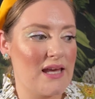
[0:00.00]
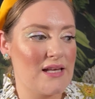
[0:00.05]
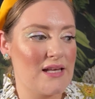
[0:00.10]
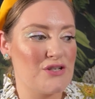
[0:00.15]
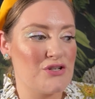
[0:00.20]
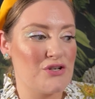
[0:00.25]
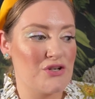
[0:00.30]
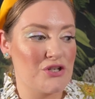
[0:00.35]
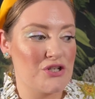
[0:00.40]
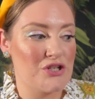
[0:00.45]

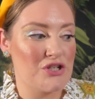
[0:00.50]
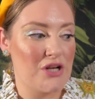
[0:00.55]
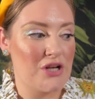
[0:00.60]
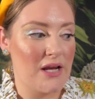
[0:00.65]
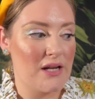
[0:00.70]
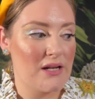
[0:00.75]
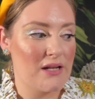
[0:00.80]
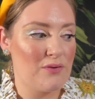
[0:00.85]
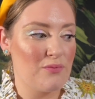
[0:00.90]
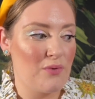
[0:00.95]
is your
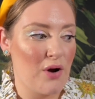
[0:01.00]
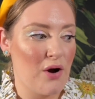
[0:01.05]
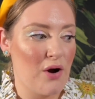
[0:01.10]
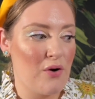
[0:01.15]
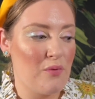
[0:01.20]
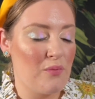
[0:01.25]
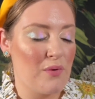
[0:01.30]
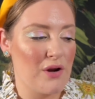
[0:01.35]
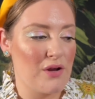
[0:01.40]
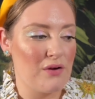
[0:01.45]
shaded row
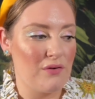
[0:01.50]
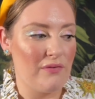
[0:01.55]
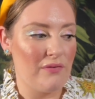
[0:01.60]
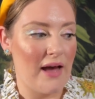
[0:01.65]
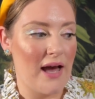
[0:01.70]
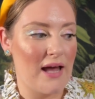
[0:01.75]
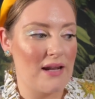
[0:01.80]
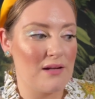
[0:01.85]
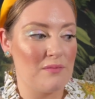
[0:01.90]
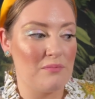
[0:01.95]
where you've
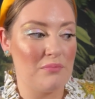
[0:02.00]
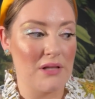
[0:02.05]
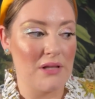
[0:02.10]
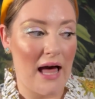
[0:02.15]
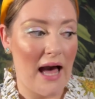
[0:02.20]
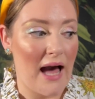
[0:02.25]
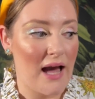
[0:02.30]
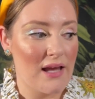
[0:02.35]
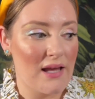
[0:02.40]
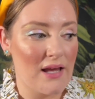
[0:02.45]
added black